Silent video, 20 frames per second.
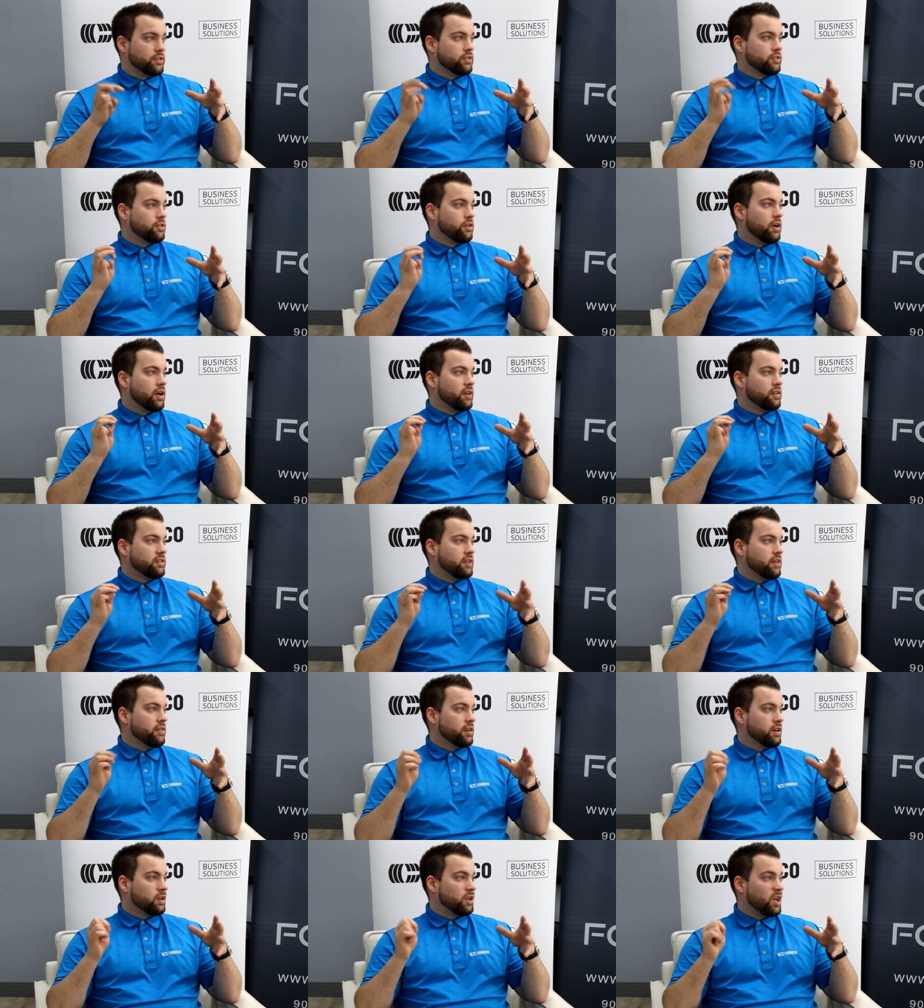So at right.
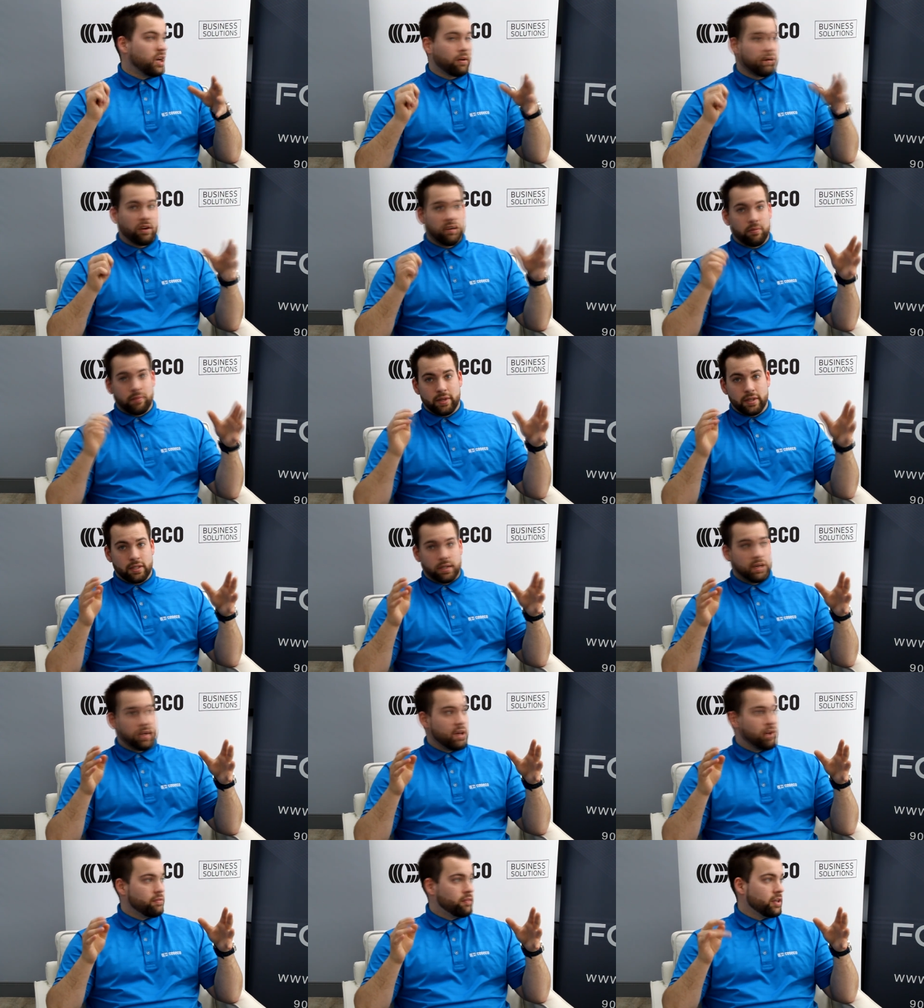seven o'clock, when everybody's on
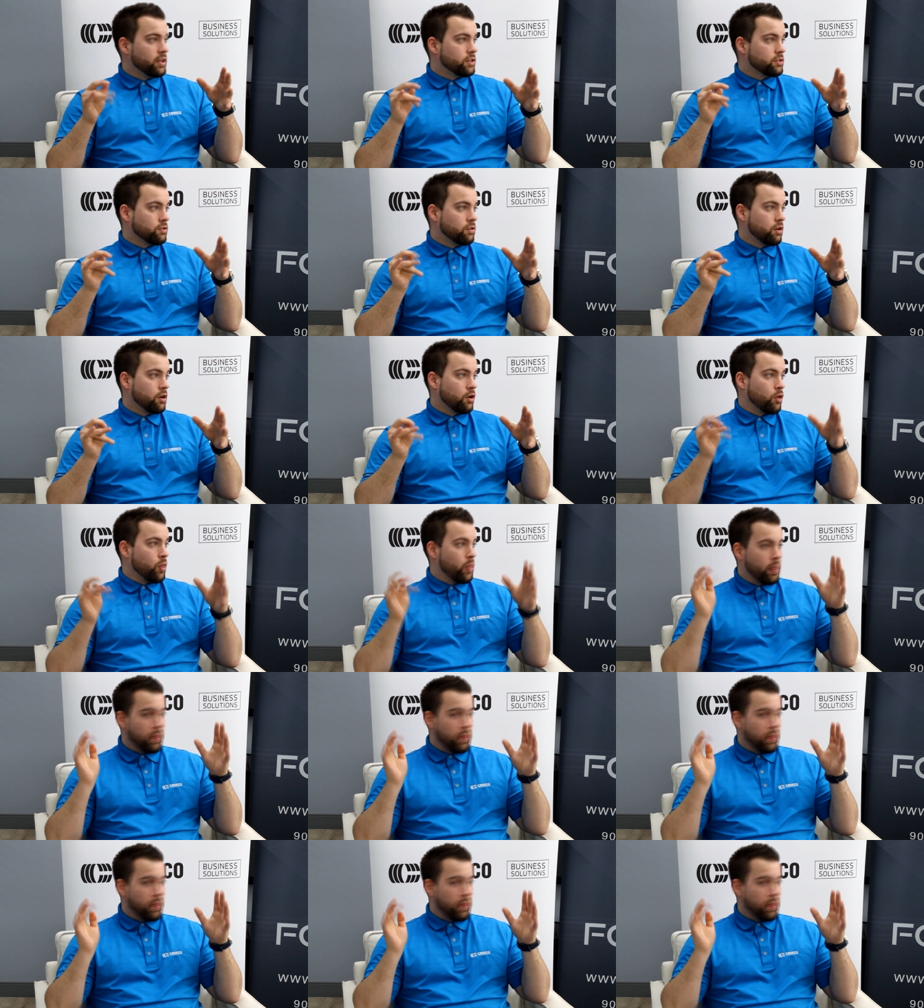Netflix or